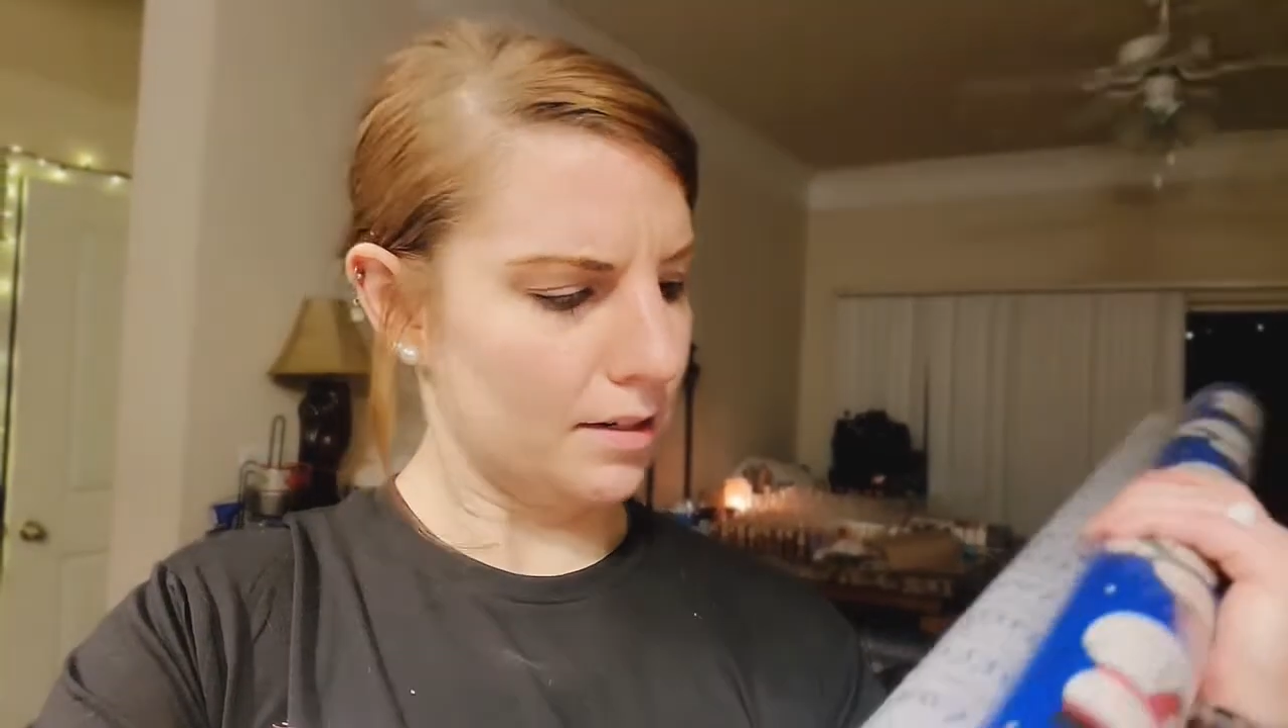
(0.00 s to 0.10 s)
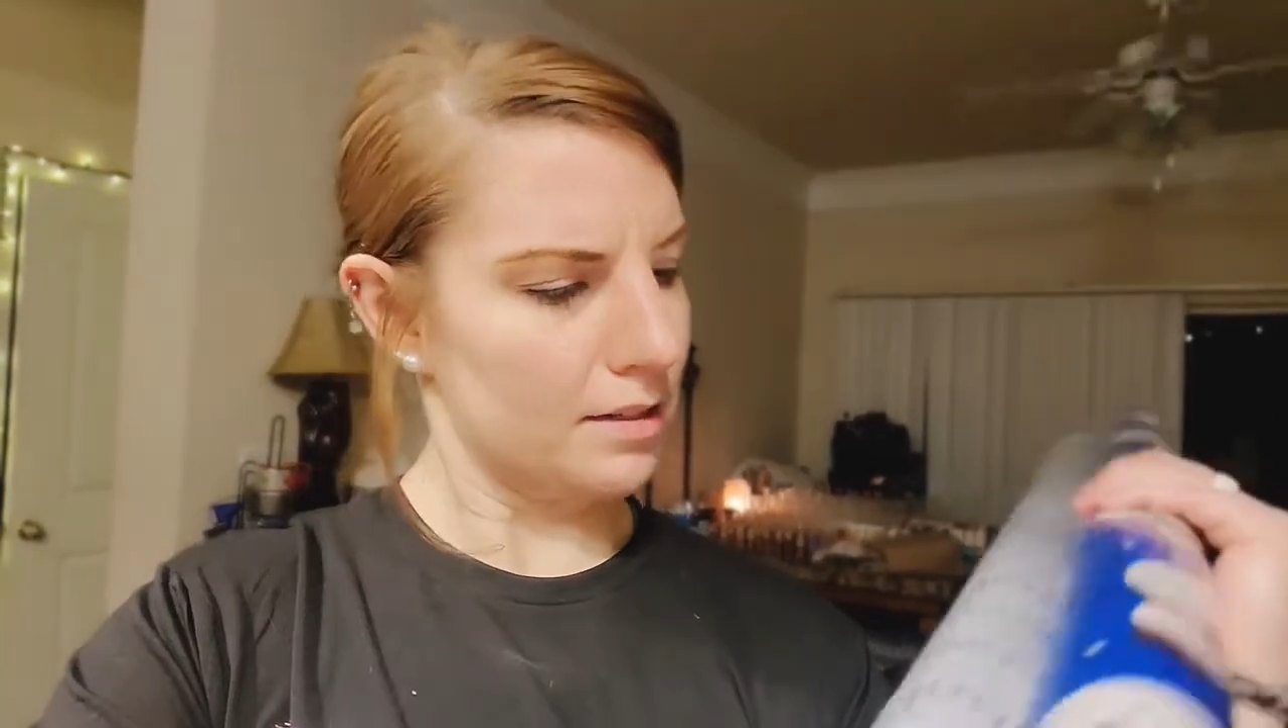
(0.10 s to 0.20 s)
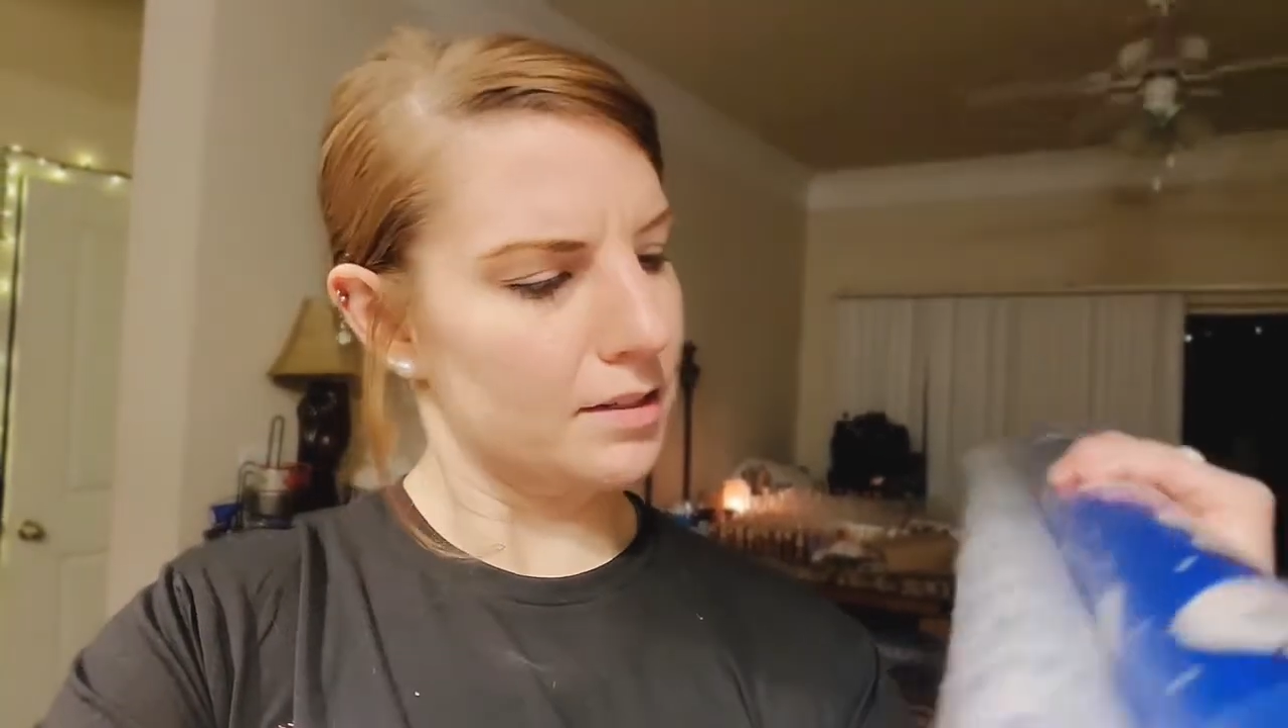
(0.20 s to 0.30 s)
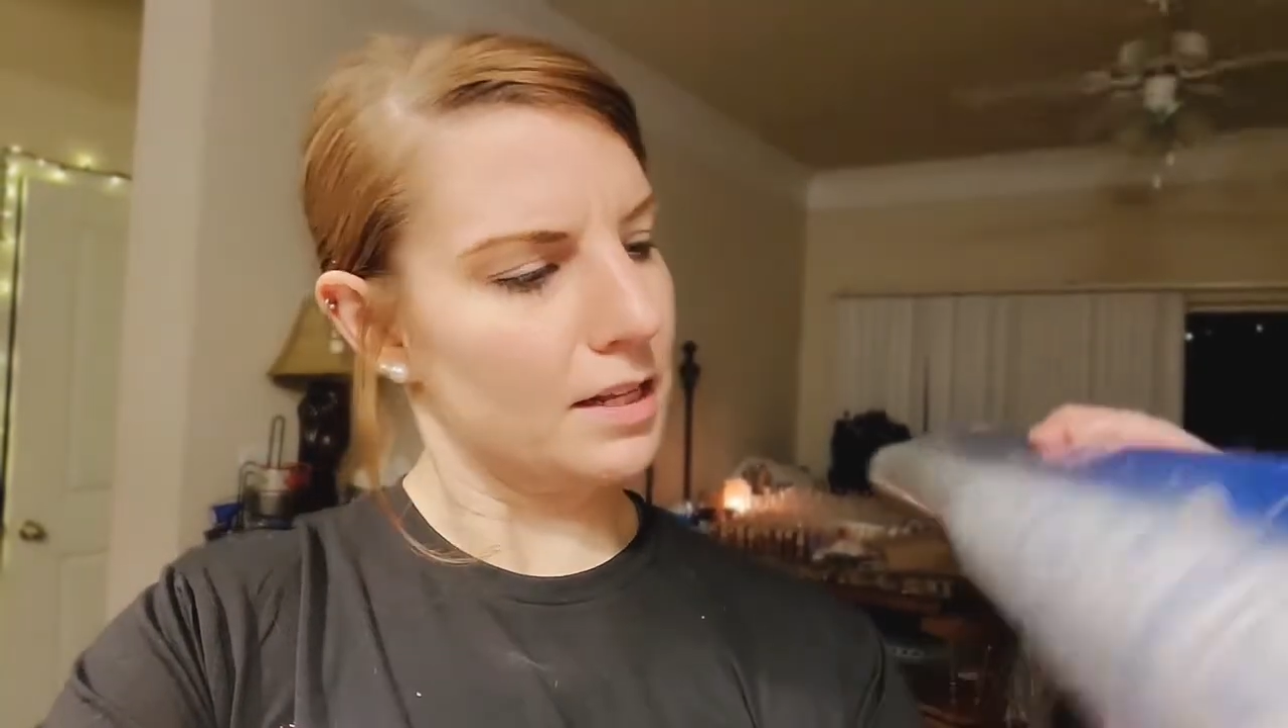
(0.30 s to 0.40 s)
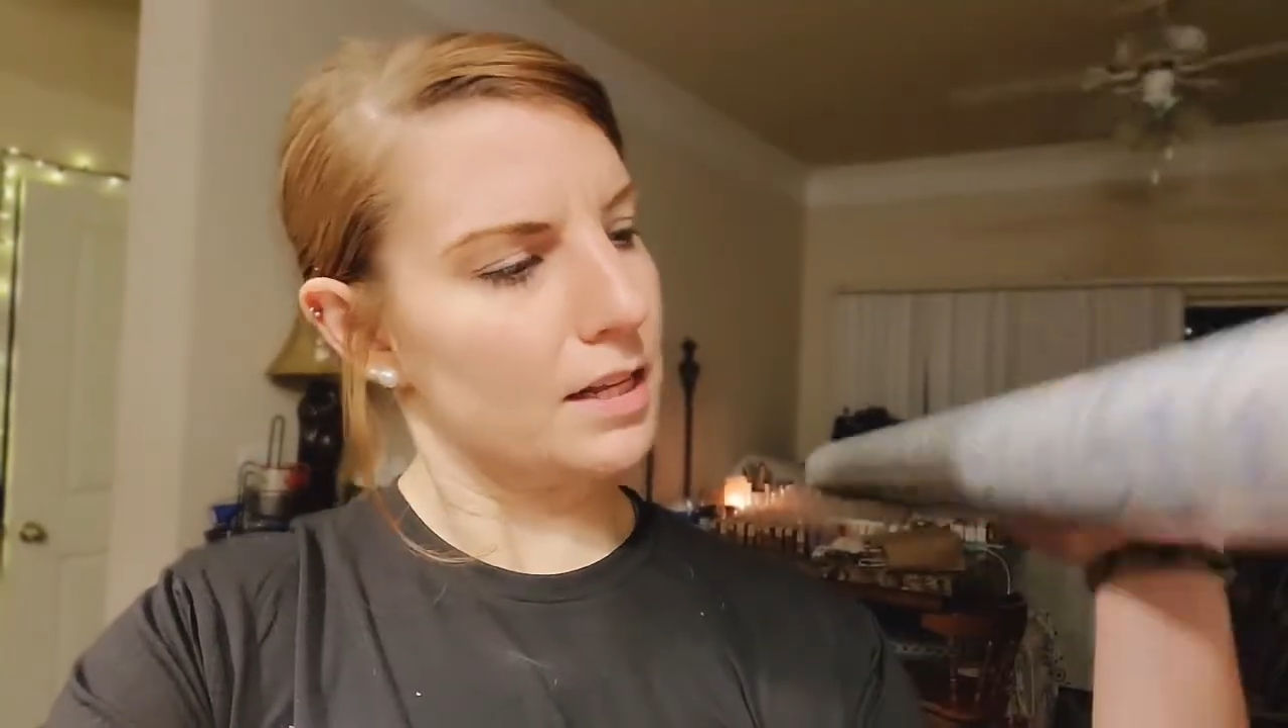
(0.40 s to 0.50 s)
it
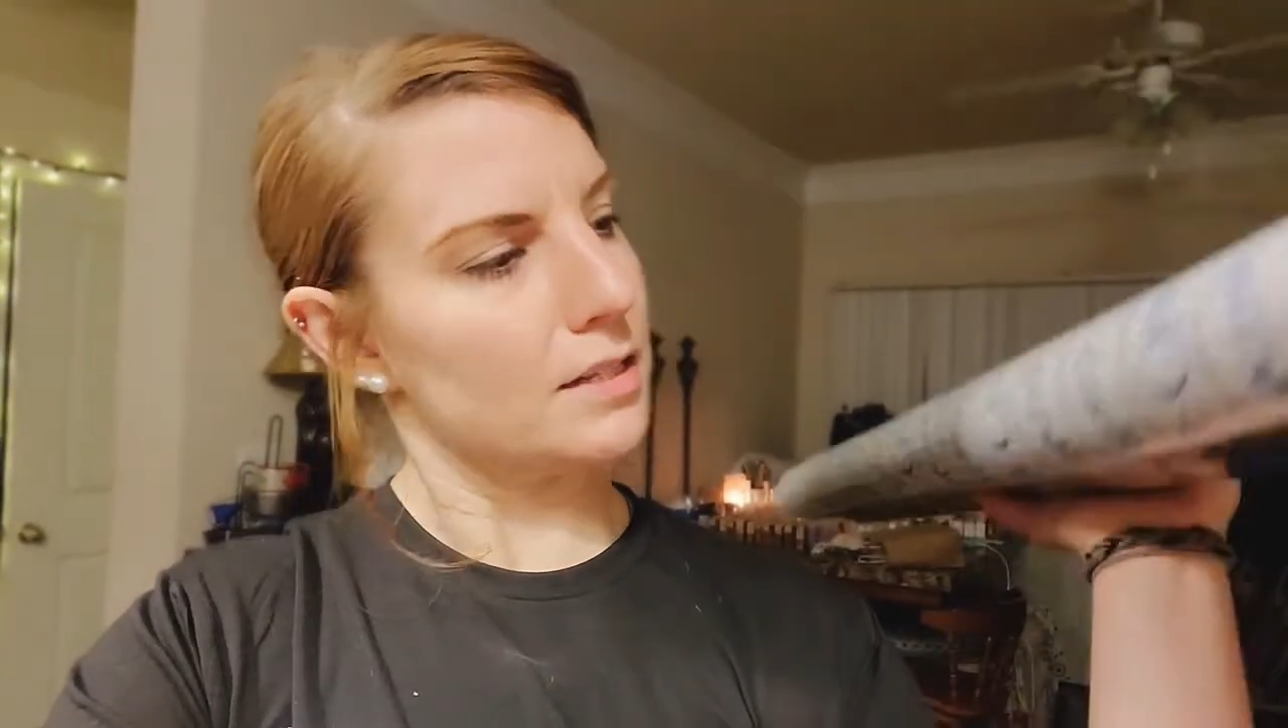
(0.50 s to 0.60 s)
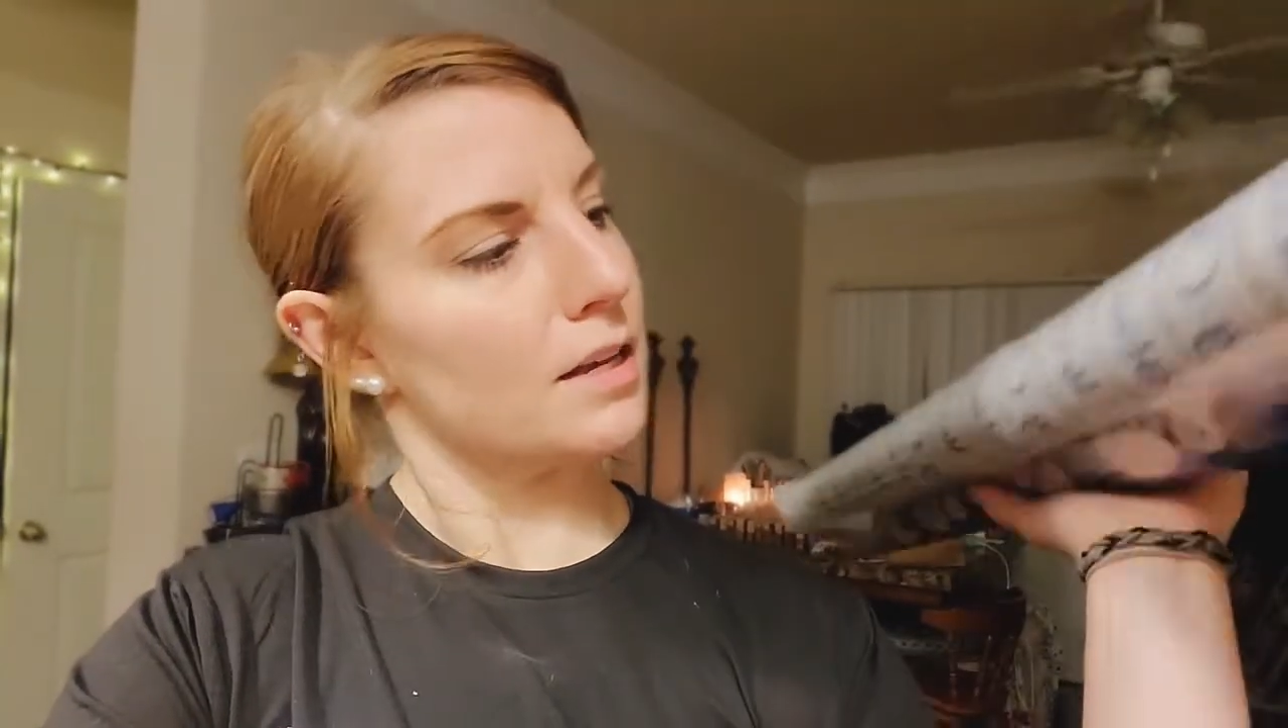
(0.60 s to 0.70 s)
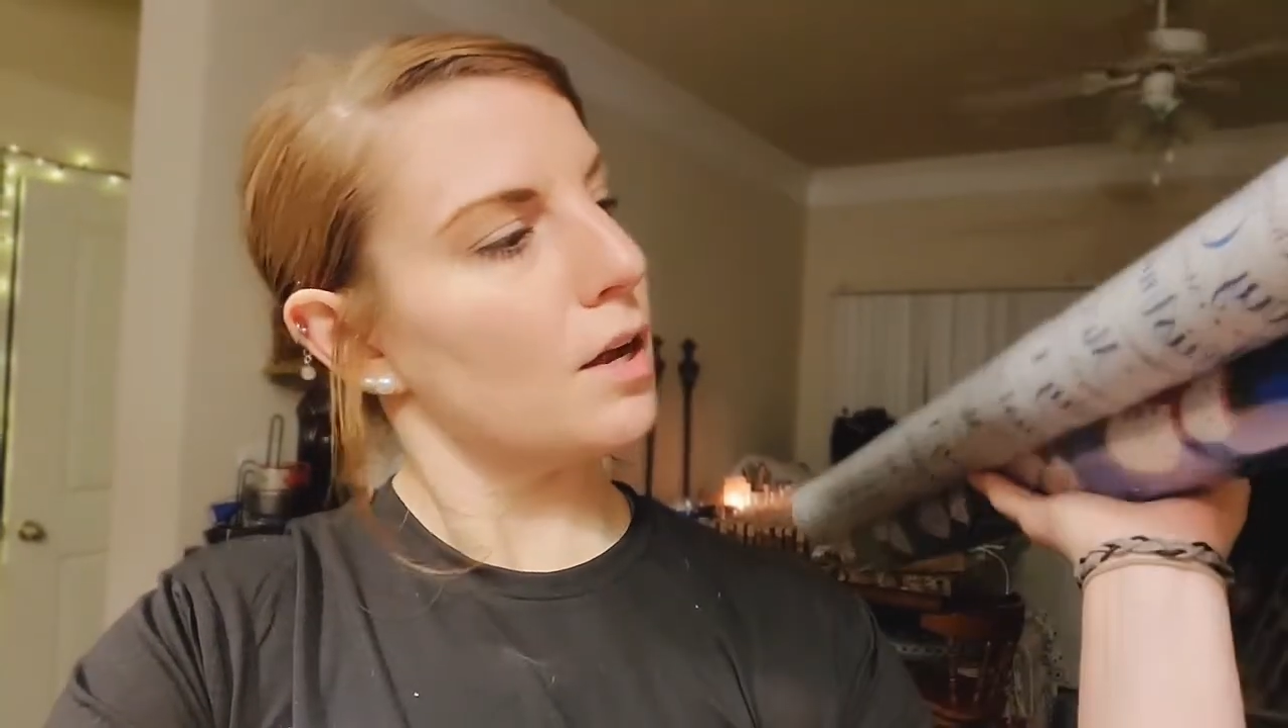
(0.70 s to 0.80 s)
says,